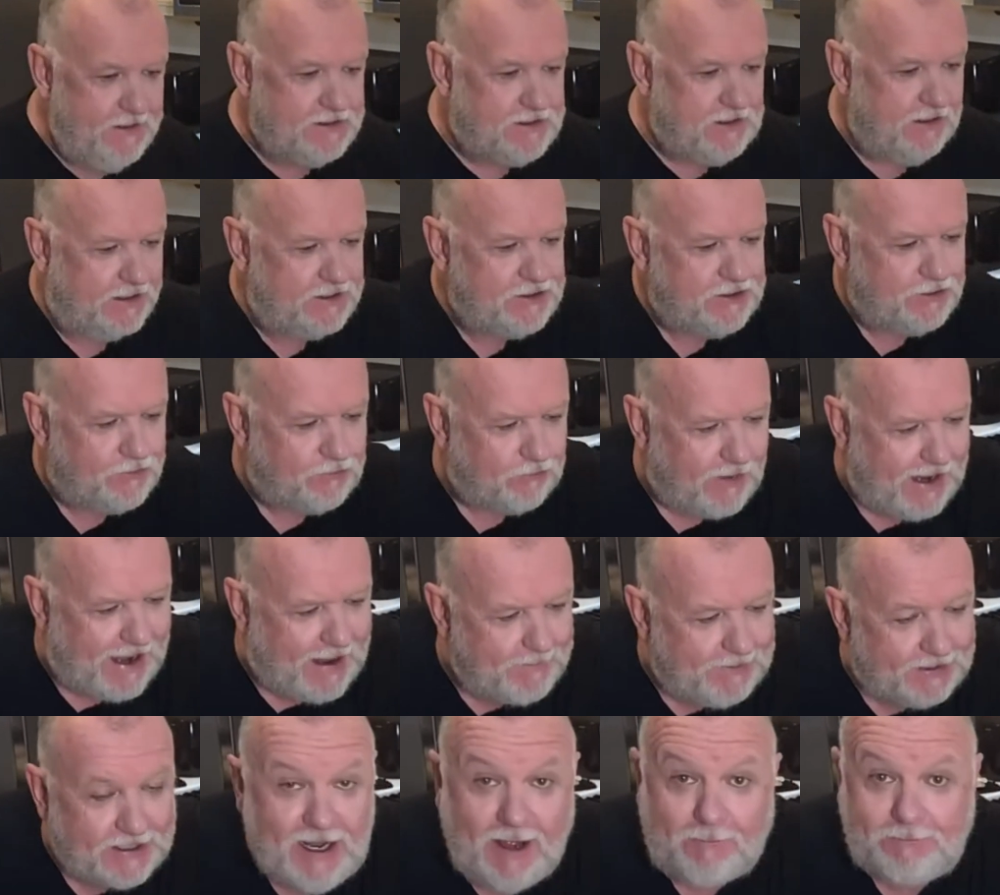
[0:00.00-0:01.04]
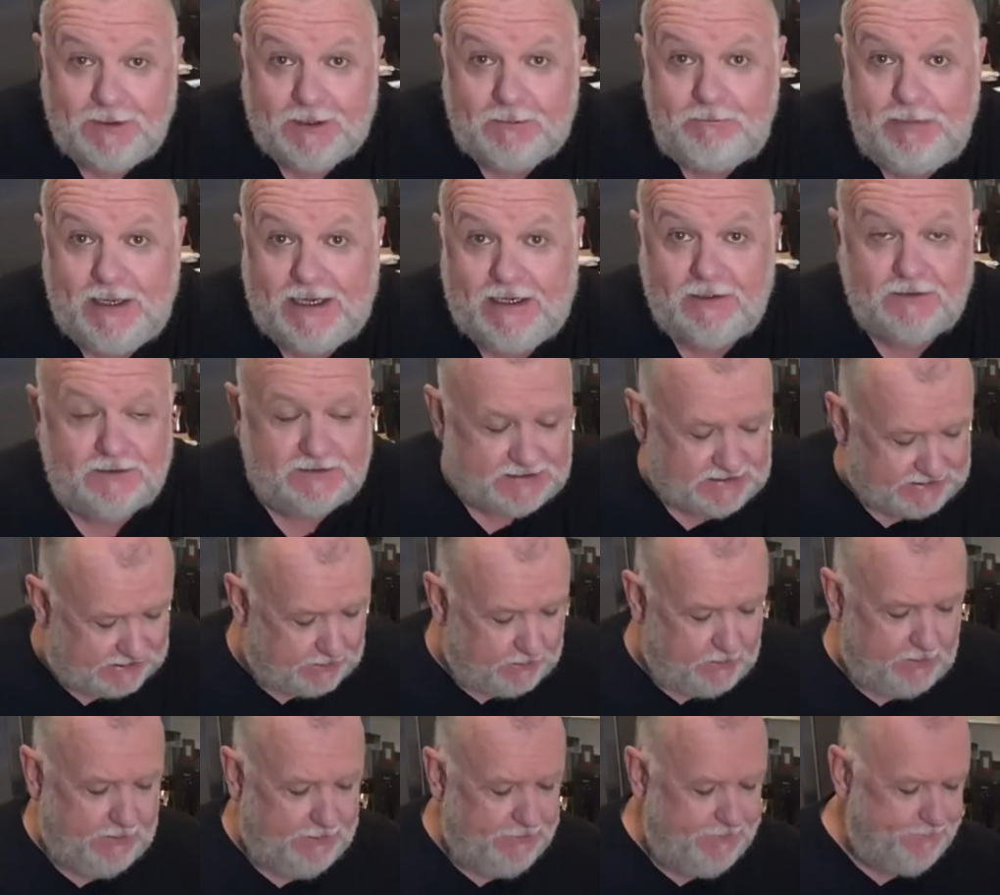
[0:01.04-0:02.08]
So let's grab a couple of pickles
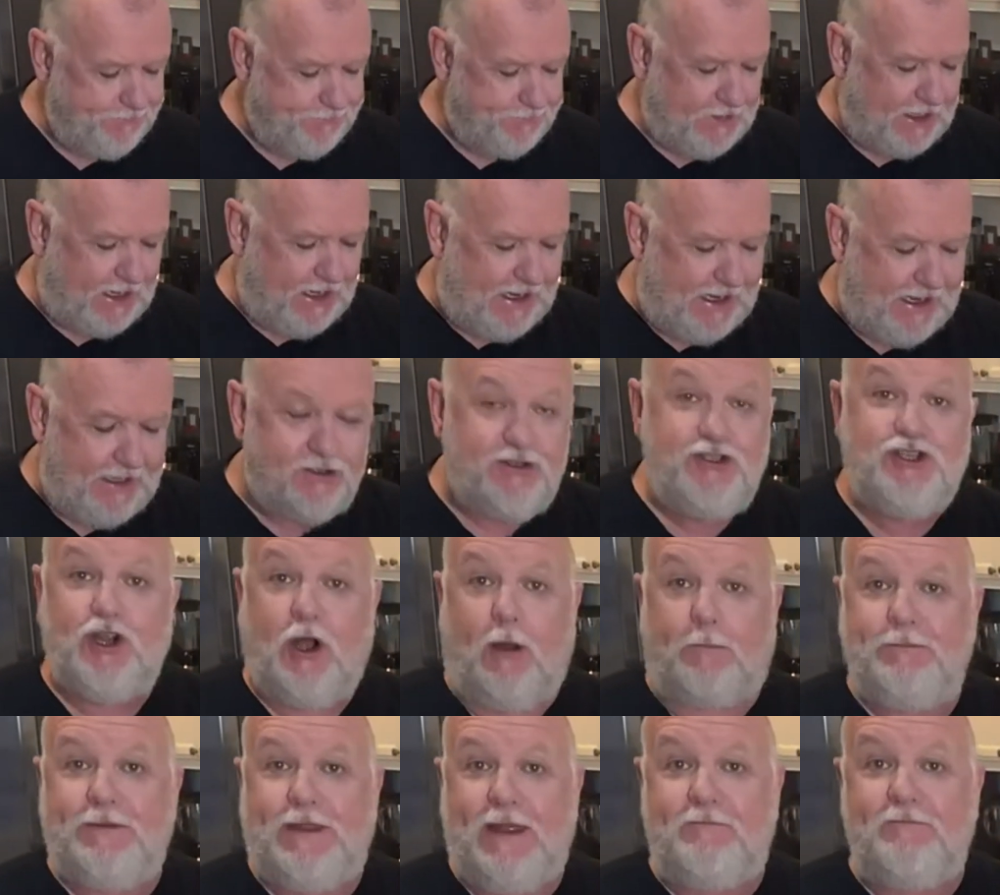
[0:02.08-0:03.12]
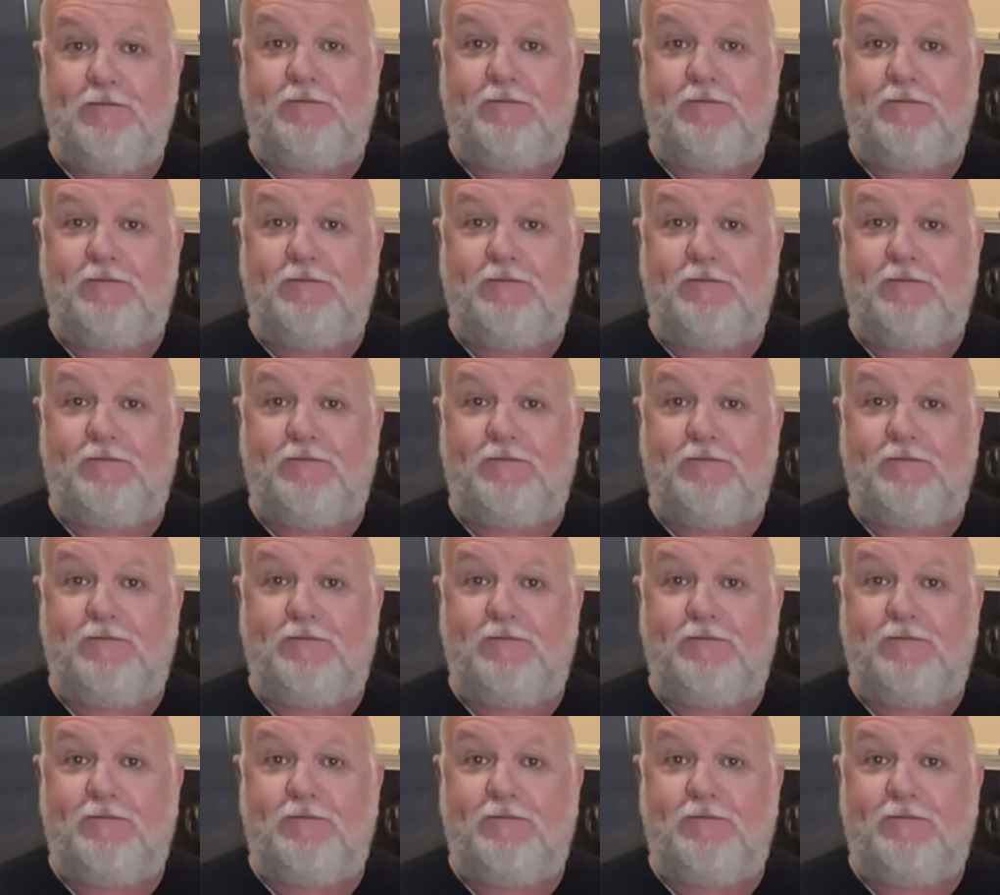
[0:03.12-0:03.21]
here and chop them